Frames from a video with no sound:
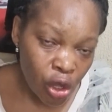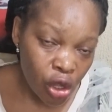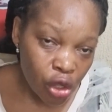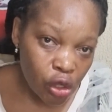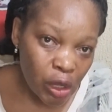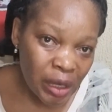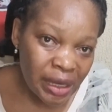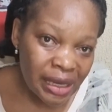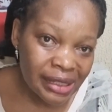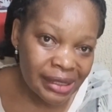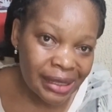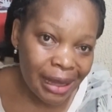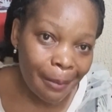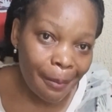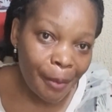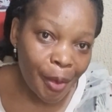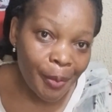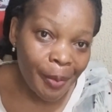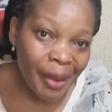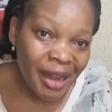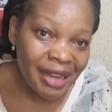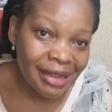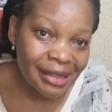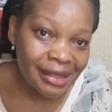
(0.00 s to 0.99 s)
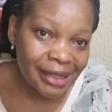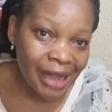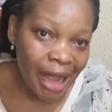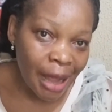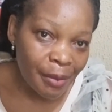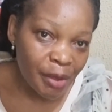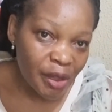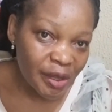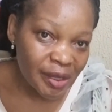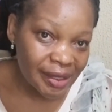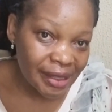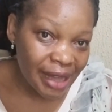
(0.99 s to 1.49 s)
You understand? But by the time
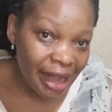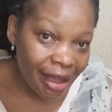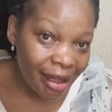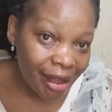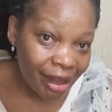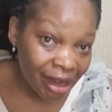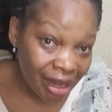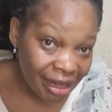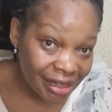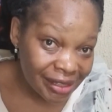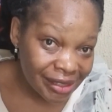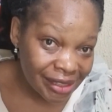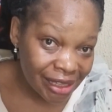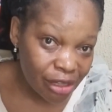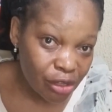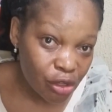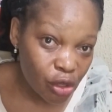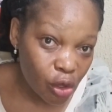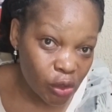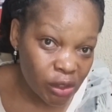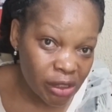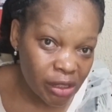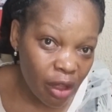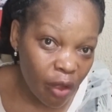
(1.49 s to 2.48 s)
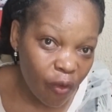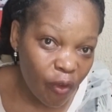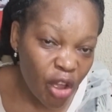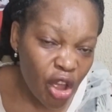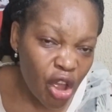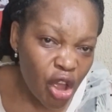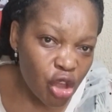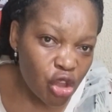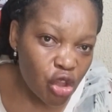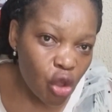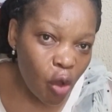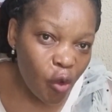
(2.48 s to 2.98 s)
you start cleansing yourself,
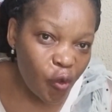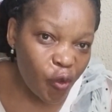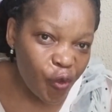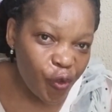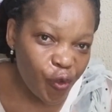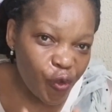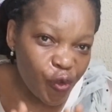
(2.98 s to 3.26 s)
your